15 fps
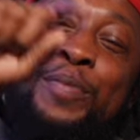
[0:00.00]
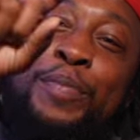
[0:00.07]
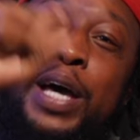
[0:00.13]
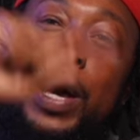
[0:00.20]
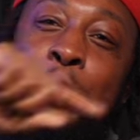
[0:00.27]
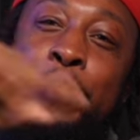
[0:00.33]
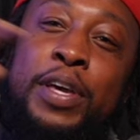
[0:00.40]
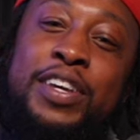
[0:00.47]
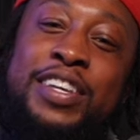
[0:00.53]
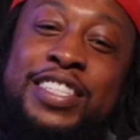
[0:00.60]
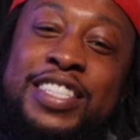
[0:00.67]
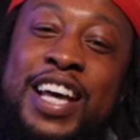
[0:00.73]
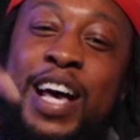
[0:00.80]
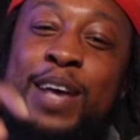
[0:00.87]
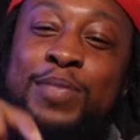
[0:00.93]
but a million
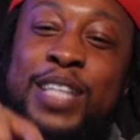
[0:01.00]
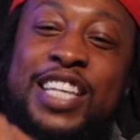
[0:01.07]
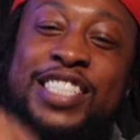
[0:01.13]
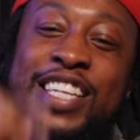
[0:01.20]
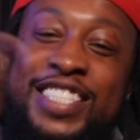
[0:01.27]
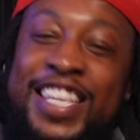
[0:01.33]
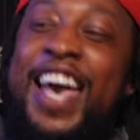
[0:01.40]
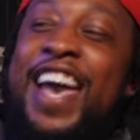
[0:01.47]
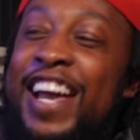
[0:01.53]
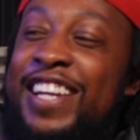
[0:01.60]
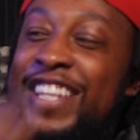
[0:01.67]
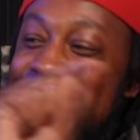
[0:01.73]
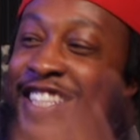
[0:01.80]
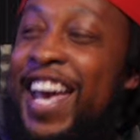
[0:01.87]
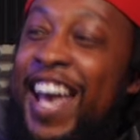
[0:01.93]
times, and I say tag
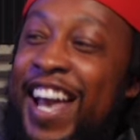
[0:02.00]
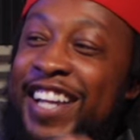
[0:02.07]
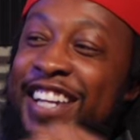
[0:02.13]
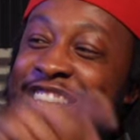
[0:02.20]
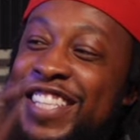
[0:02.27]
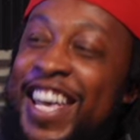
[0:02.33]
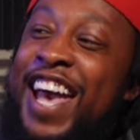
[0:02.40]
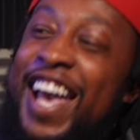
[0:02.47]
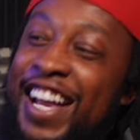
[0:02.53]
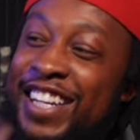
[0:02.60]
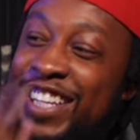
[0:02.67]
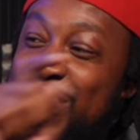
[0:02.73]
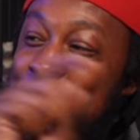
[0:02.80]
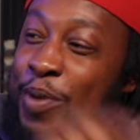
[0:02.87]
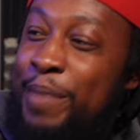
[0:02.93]
nigga, tag mm-hmm. nigga, tag
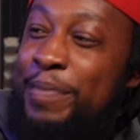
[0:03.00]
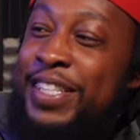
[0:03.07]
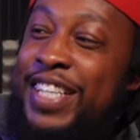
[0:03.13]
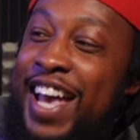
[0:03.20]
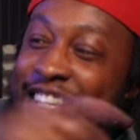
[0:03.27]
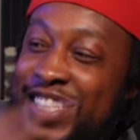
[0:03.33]
nigga. You want to be tagged,